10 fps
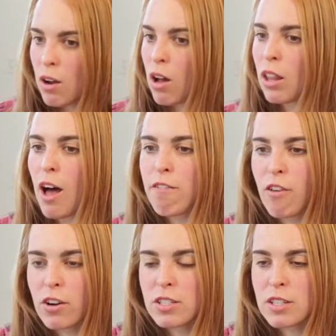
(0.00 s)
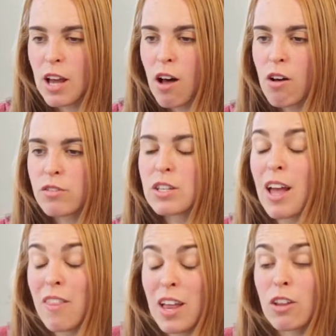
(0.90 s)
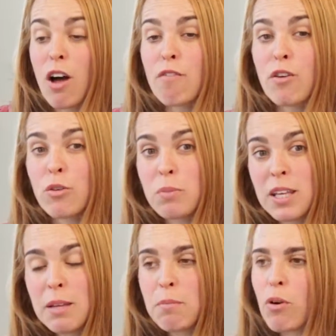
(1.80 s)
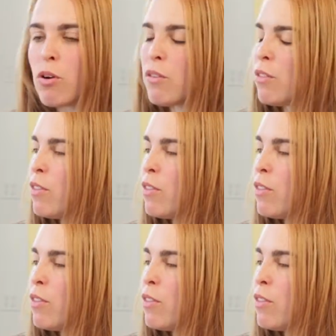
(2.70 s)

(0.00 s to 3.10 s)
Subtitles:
a lot for ourselves and then a lot for other people,